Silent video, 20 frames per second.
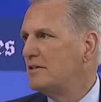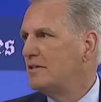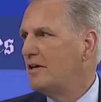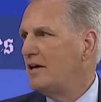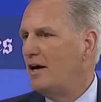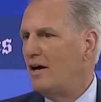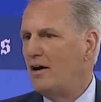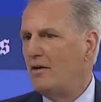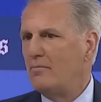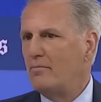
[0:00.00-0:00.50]

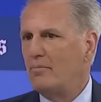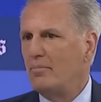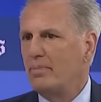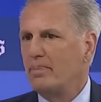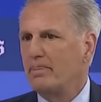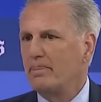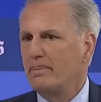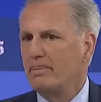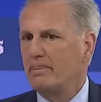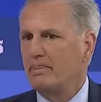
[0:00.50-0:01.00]

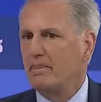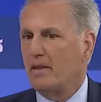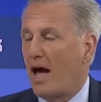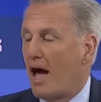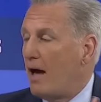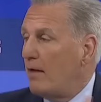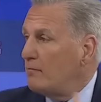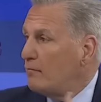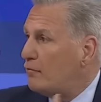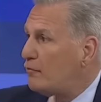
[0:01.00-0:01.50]

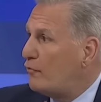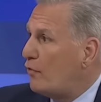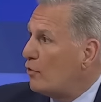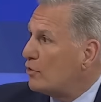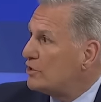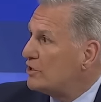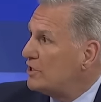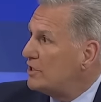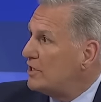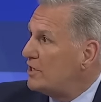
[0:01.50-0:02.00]
I'm
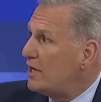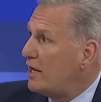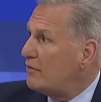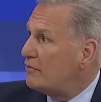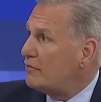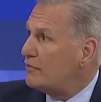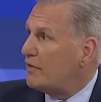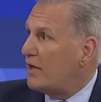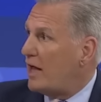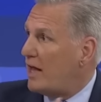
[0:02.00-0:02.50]
fortunate
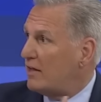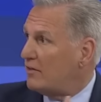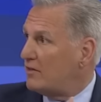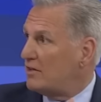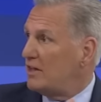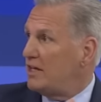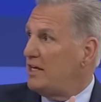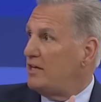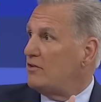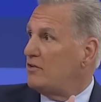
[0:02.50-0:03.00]
enough as
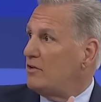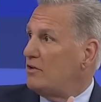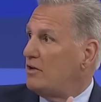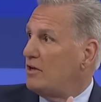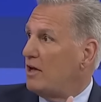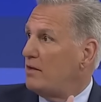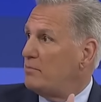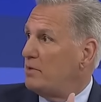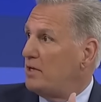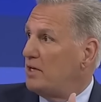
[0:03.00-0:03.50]
leader.
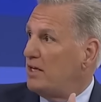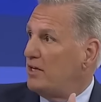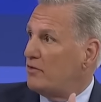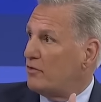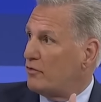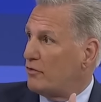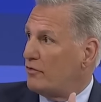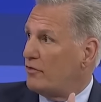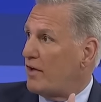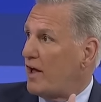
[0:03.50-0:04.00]
I've been leader
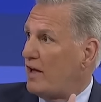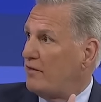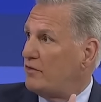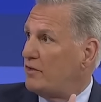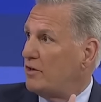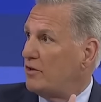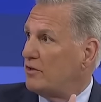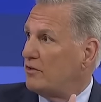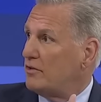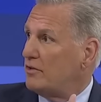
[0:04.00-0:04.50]
for 5
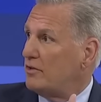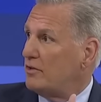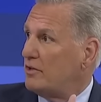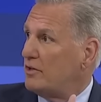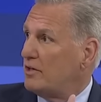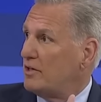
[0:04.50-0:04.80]
years.